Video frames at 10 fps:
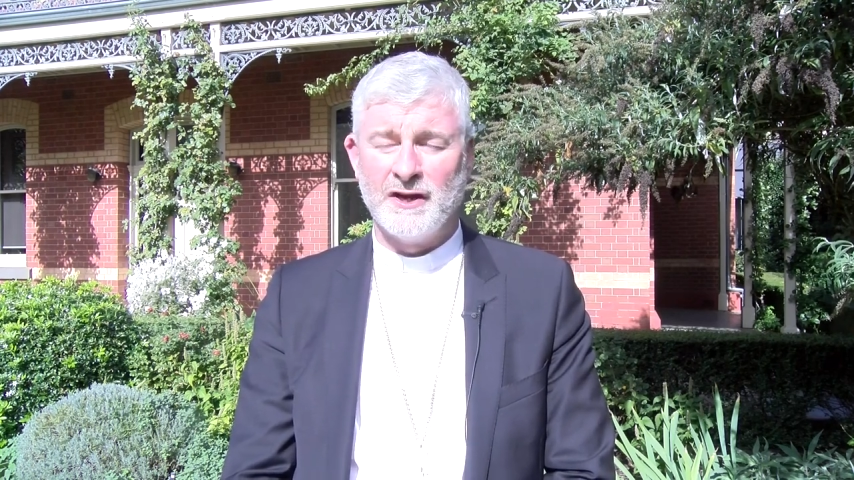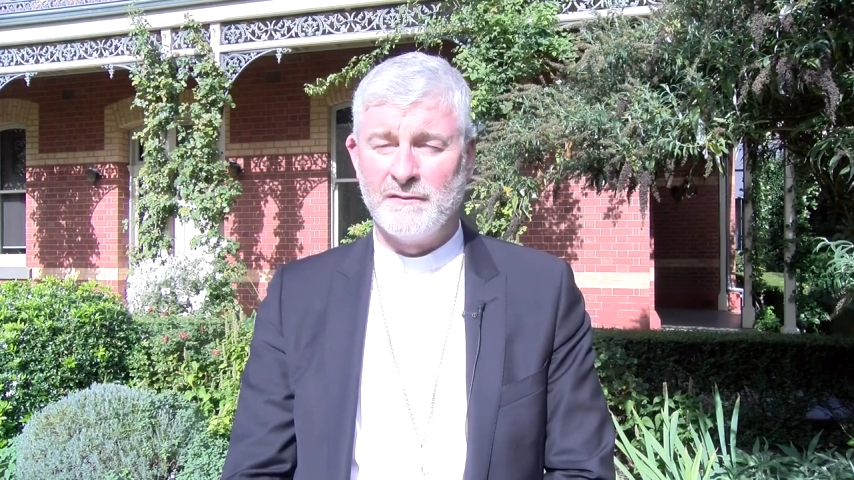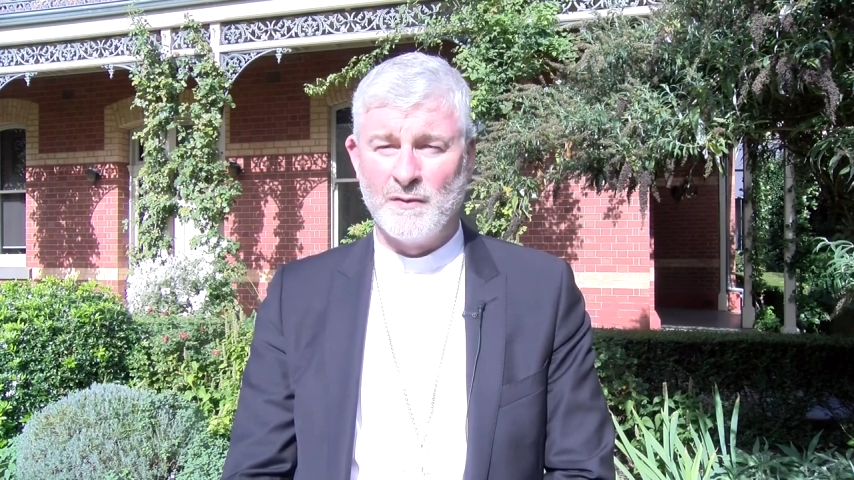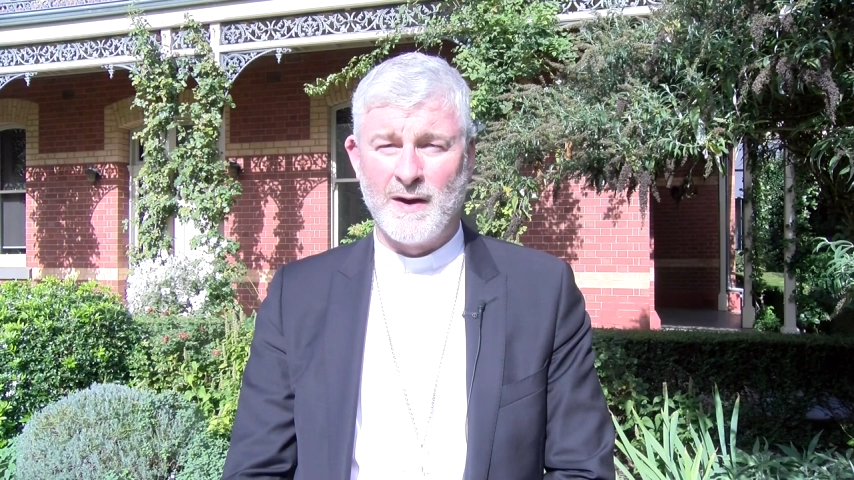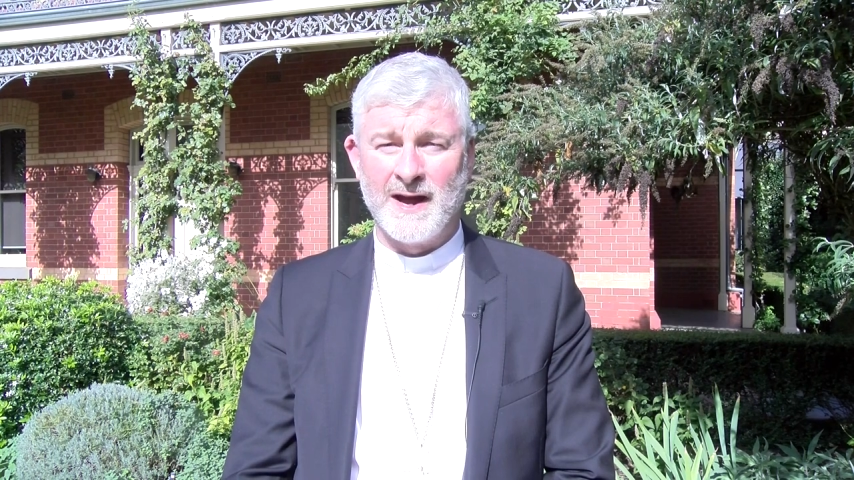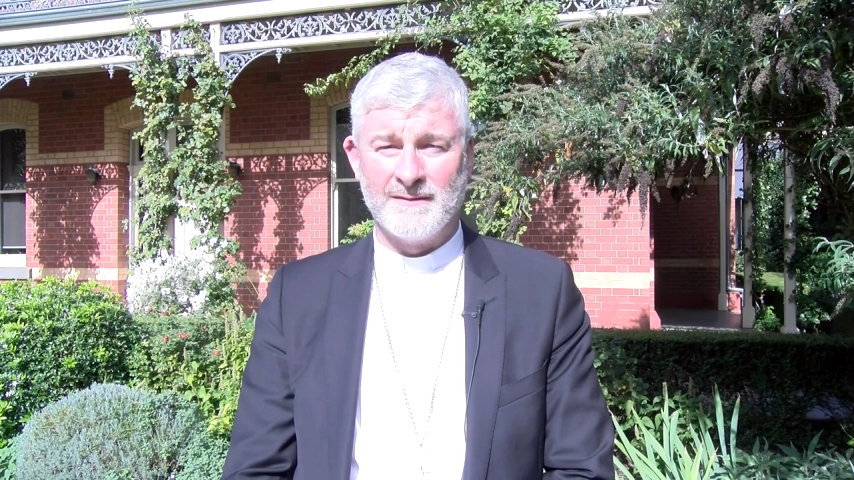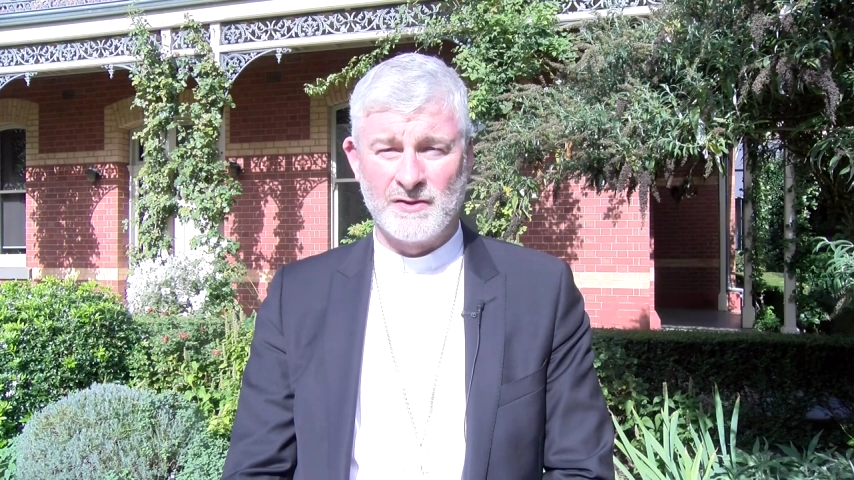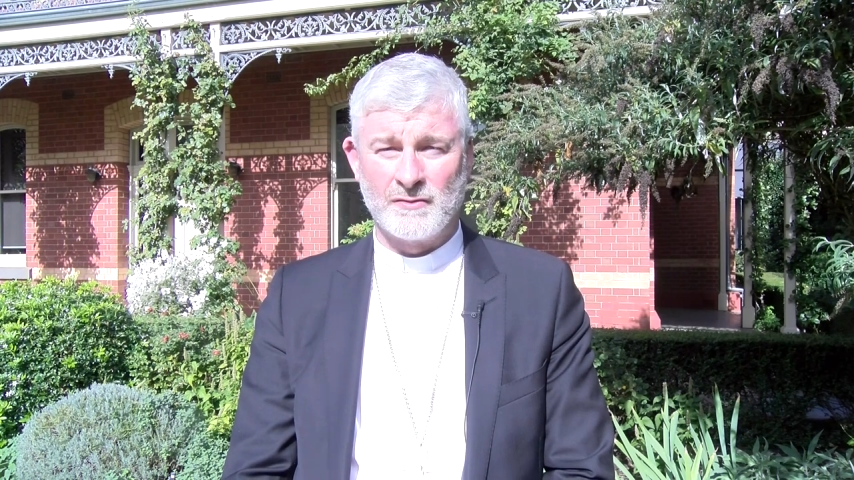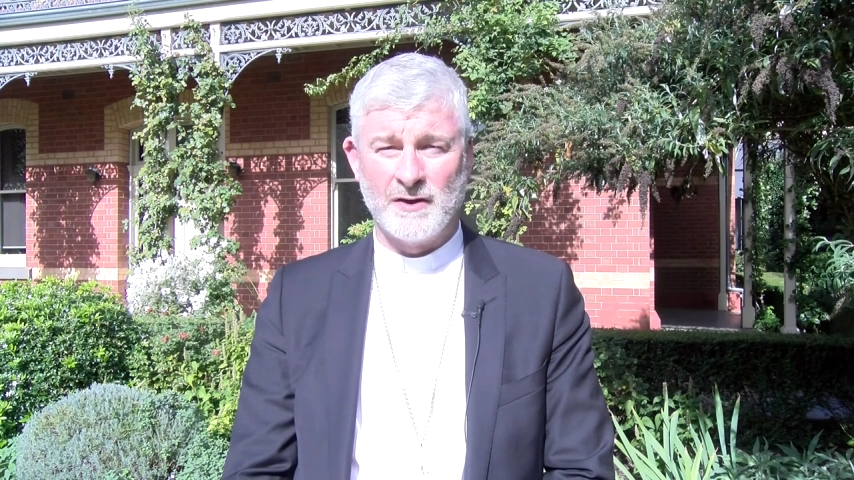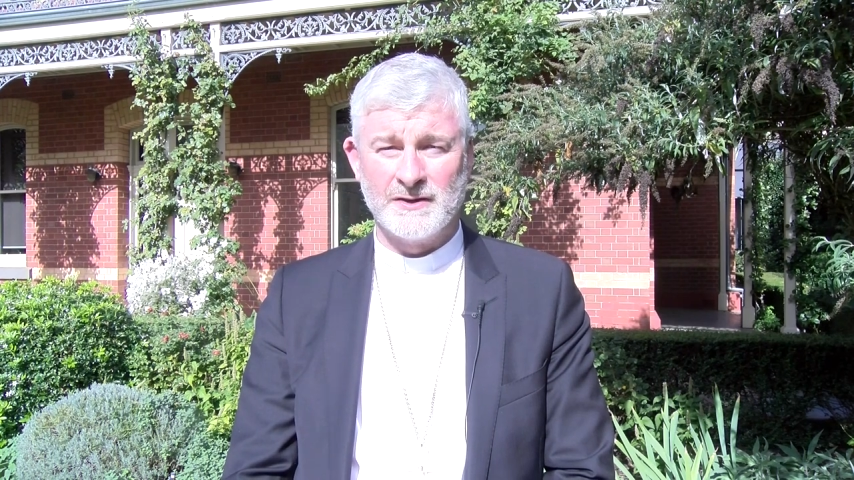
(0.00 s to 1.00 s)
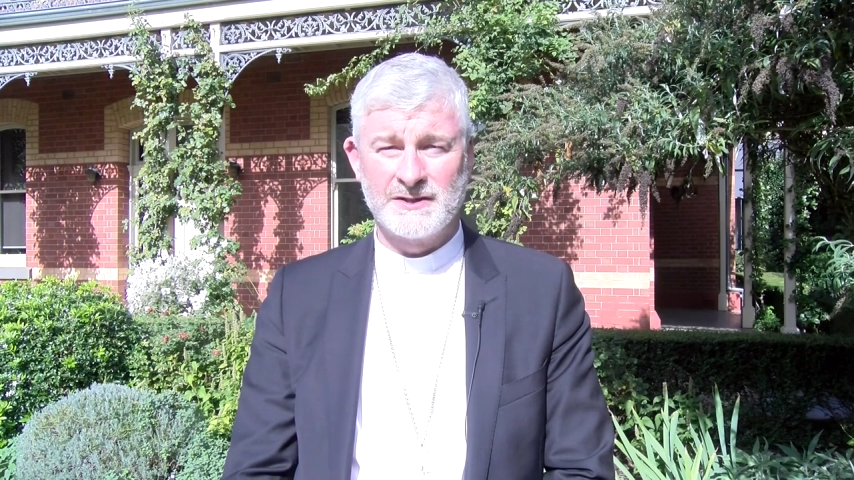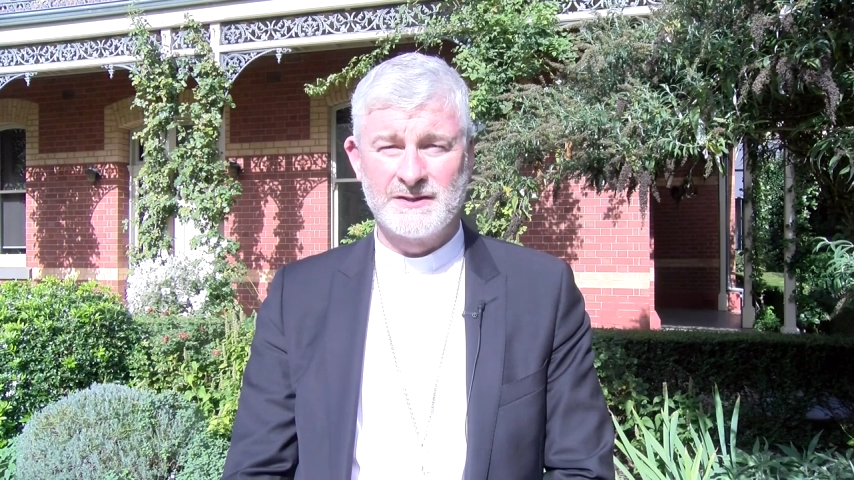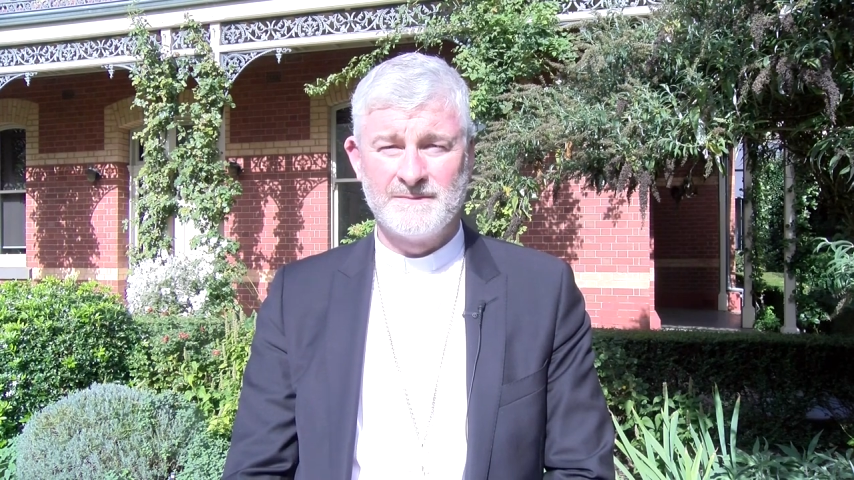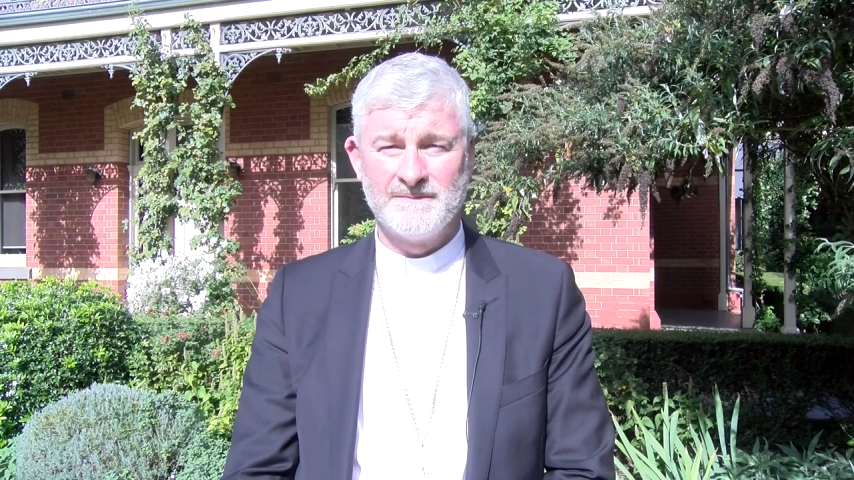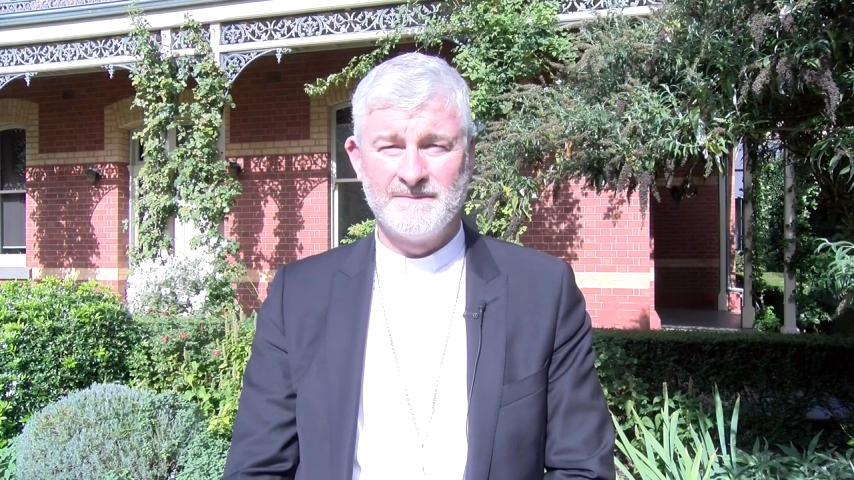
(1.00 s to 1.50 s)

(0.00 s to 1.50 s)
of the Way of the Cross.